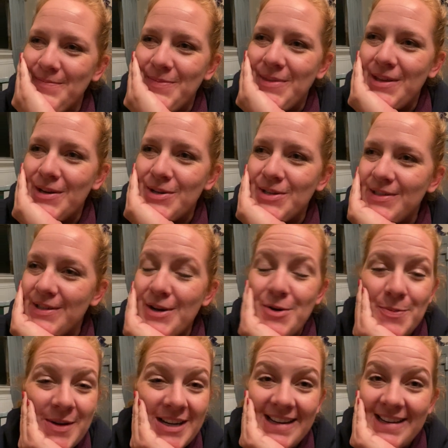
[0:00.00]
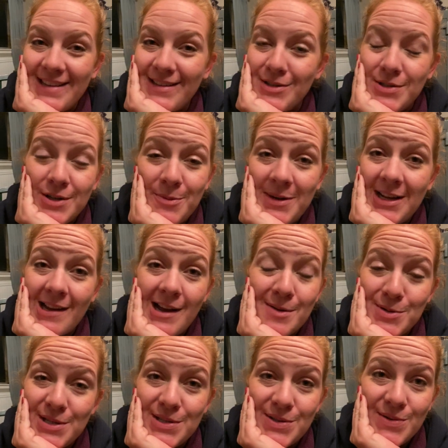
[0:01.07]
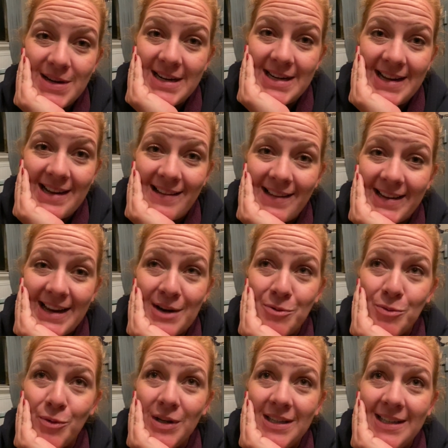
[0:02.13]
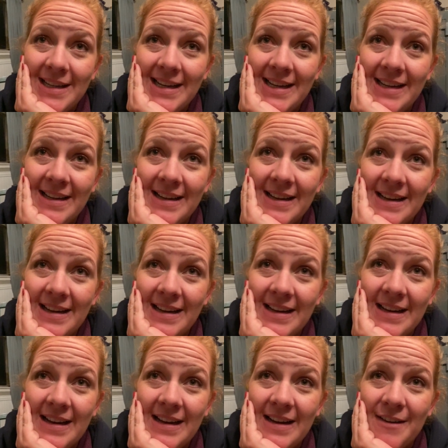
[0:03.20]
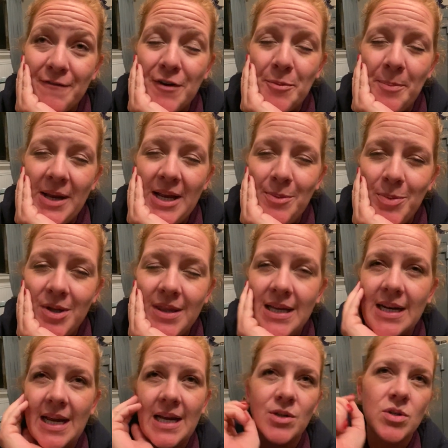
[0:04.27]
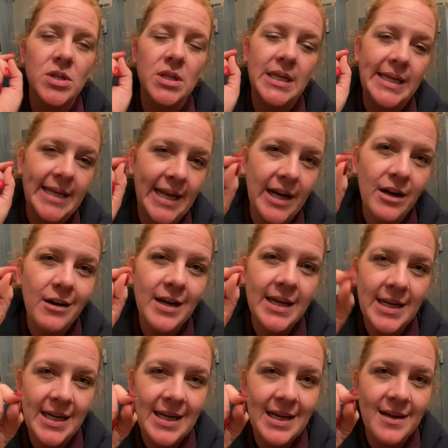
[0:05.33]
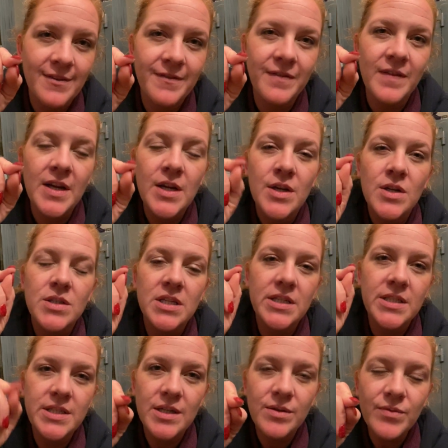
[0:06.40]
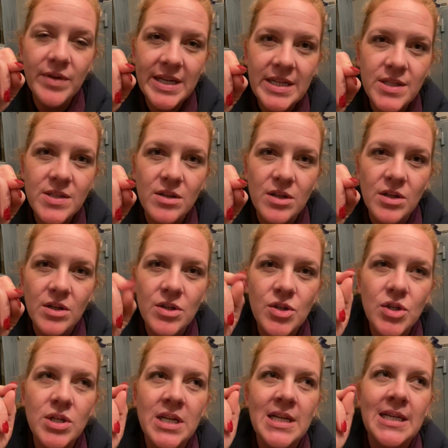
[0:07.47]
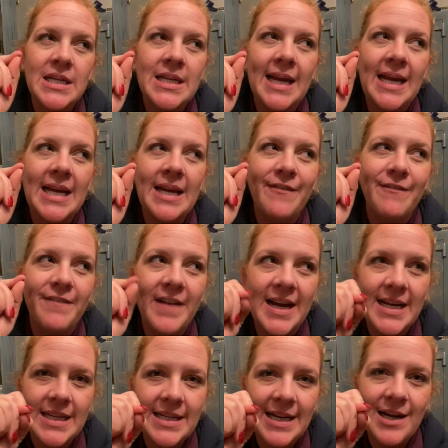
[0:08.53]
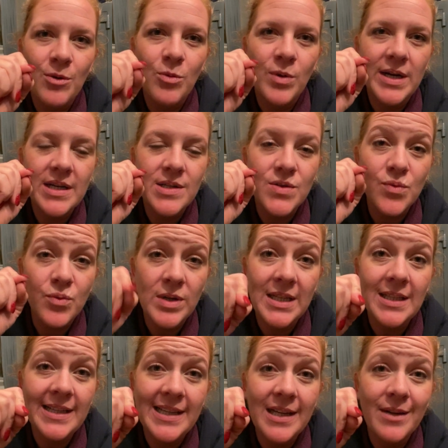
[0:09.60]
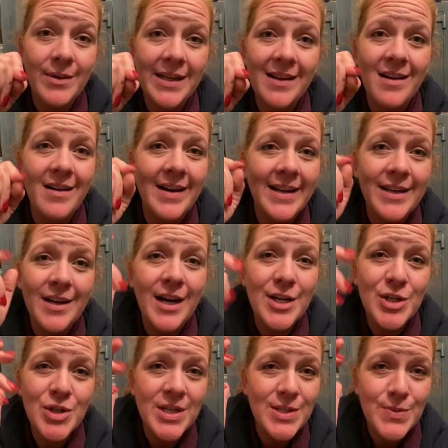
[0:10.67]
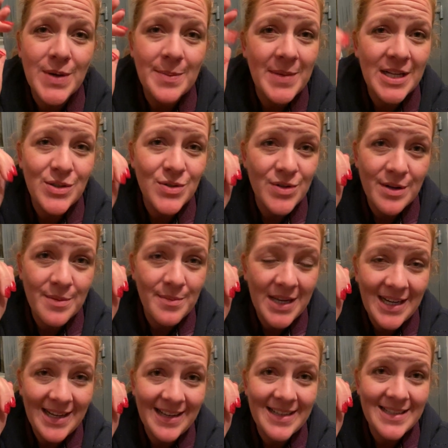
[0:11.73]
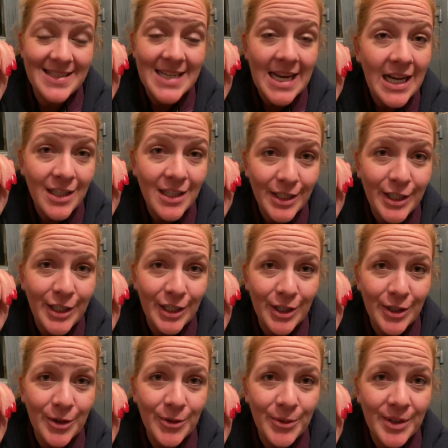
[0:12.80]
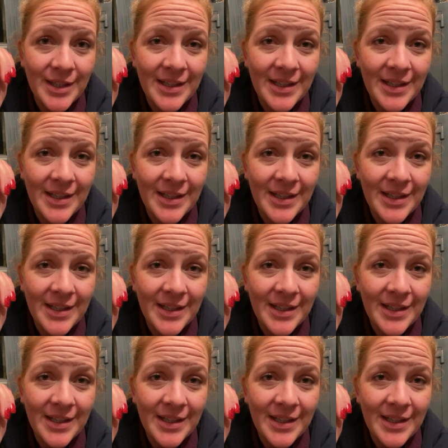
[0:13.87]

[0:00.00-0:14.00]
There's so many options right now. Like, I really, for people that actually care enough to do research and find out what is really going on, not just what mainstream media is telling you,